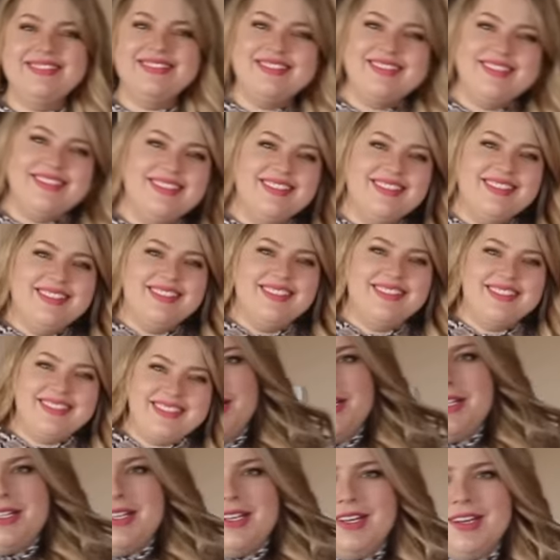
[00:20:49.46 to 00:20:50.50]
a tag in the
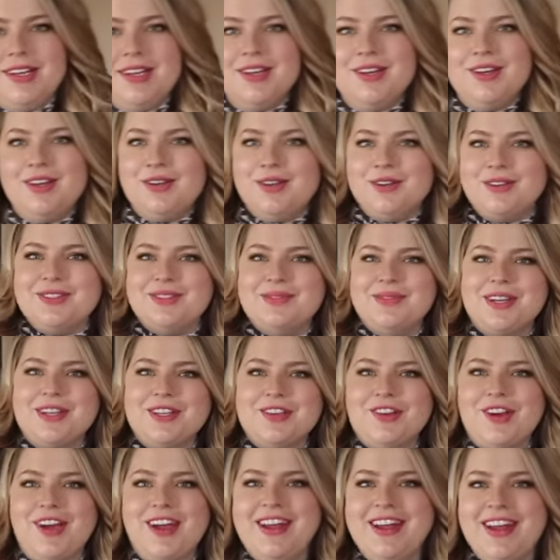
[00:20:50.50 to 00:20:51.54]
front so we could
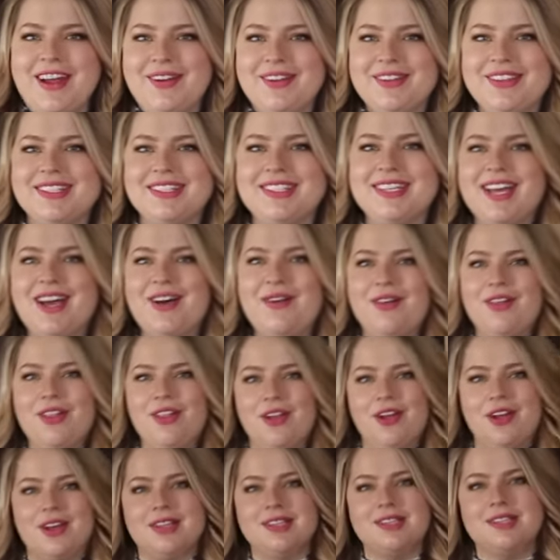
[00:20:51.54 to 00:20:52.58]
try it out and see how it
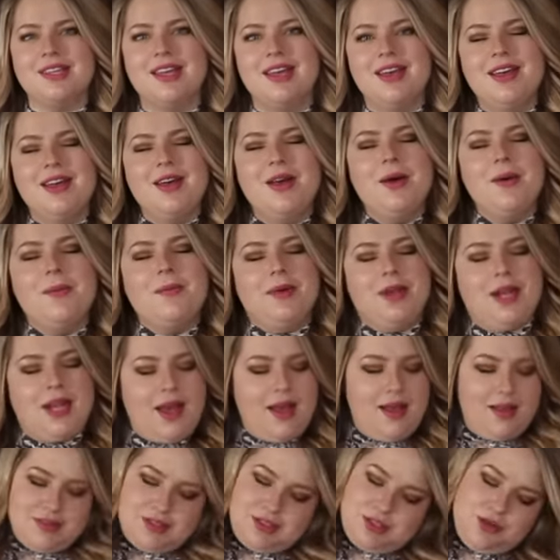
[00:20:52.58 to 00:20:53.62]
looks. But
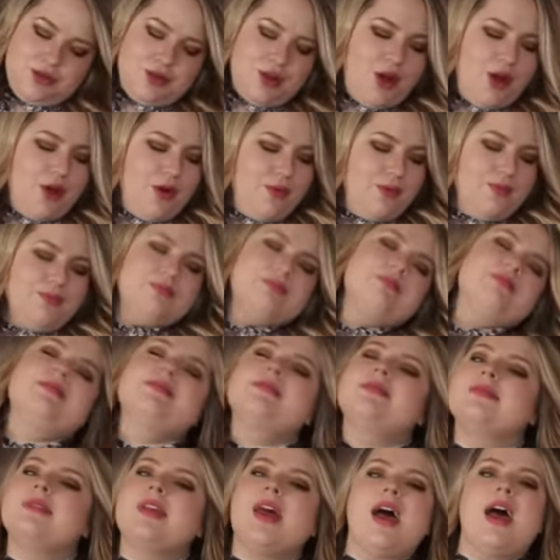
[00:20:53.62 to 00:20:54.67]
as you know,
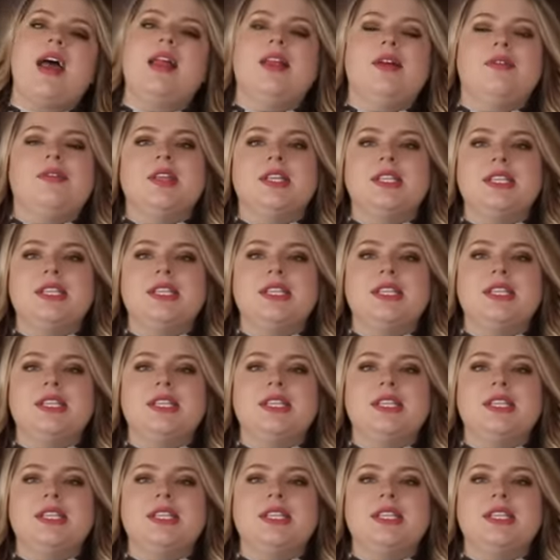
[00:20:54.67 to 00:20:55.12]
I love the